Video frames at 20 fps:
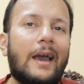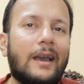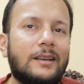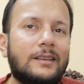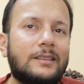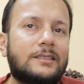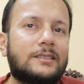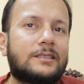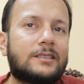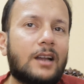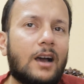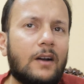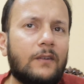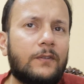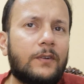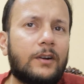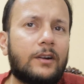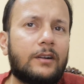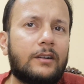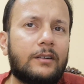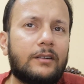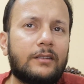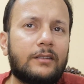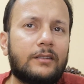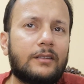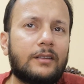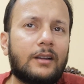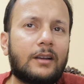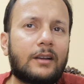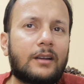
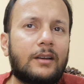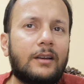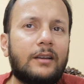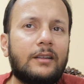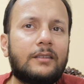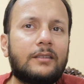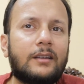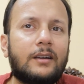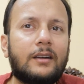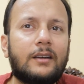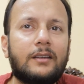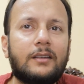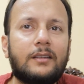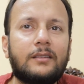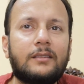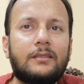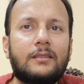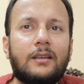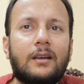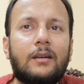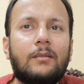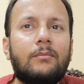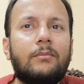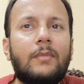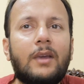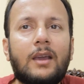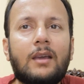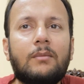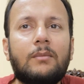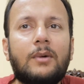Ex-staffers uh, criticize uh,
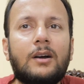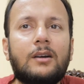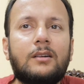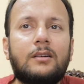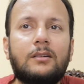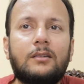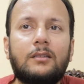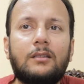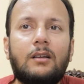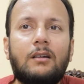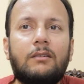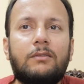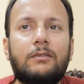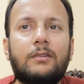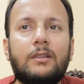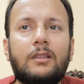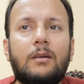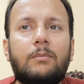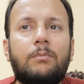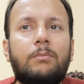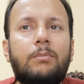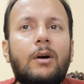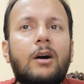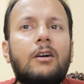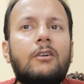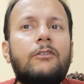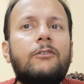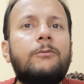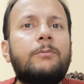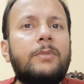Meghan Markle after the
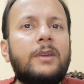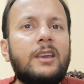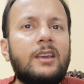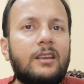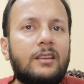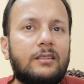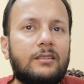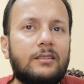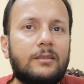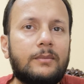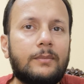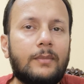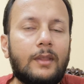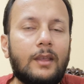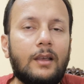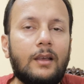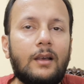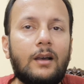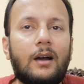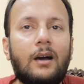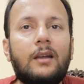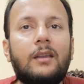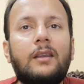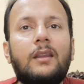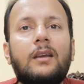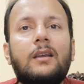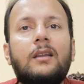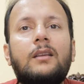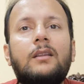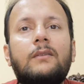Puff piece. A
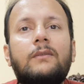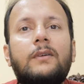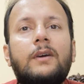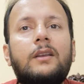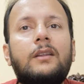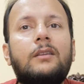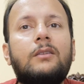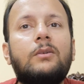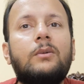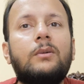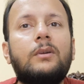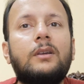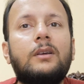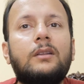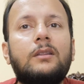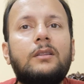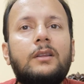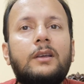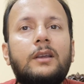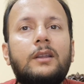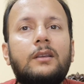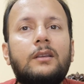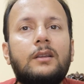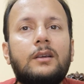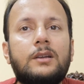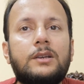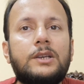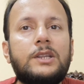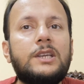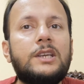negative editorial in
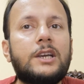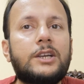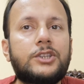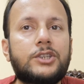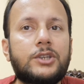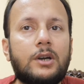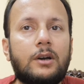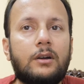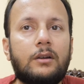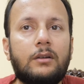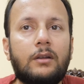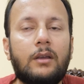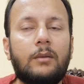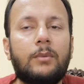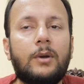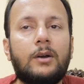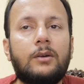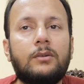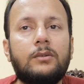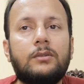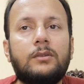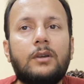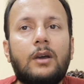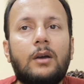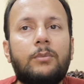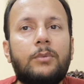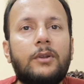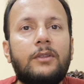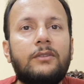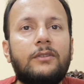uh, THR about
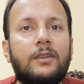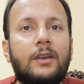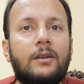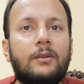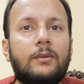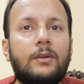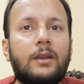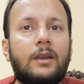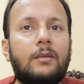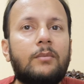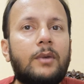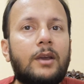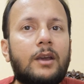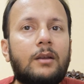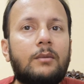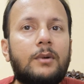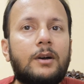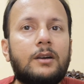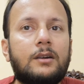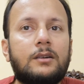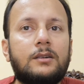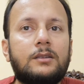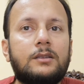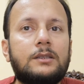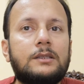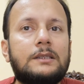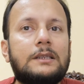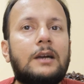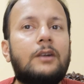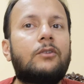uh, Prince Harry and Meghan
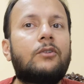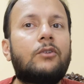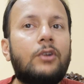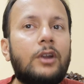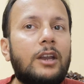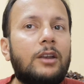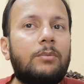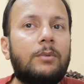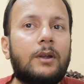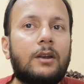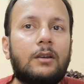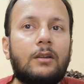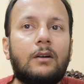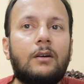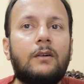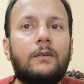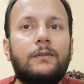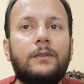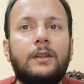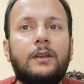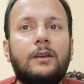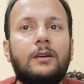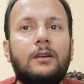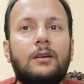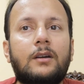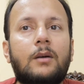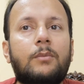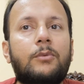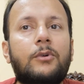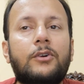Markle's treatment of
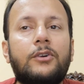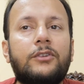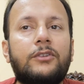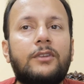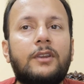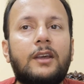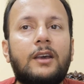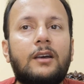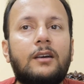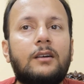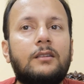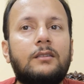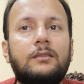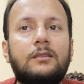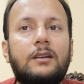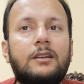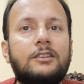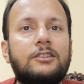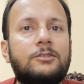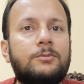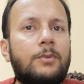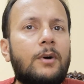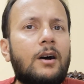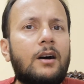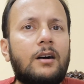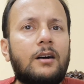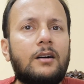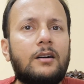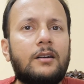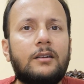their personnel
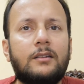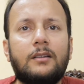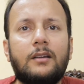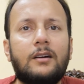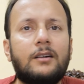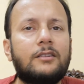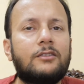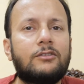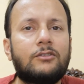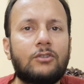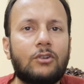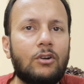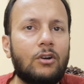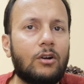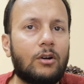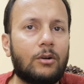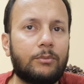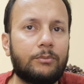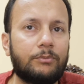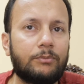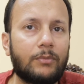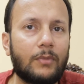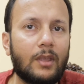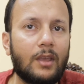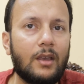sparked a storm.